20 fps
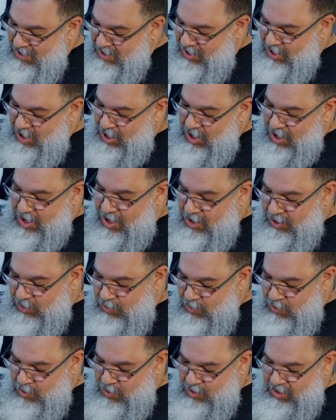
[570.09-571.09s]
Here,
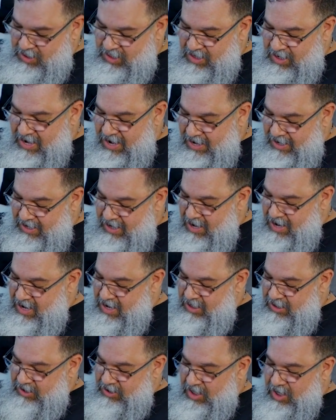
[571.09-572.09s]
it's like
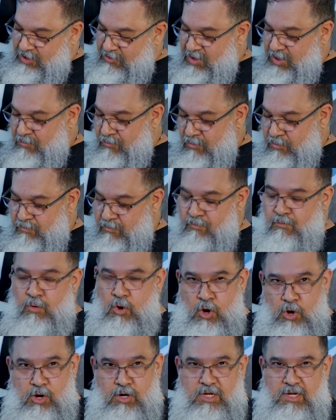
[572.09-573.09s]
a secret
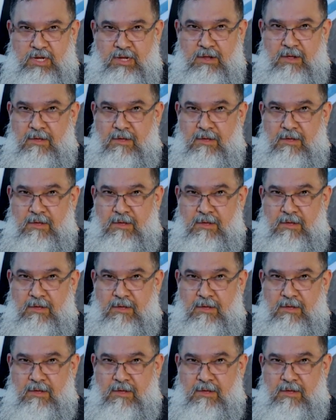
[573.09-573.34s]
book,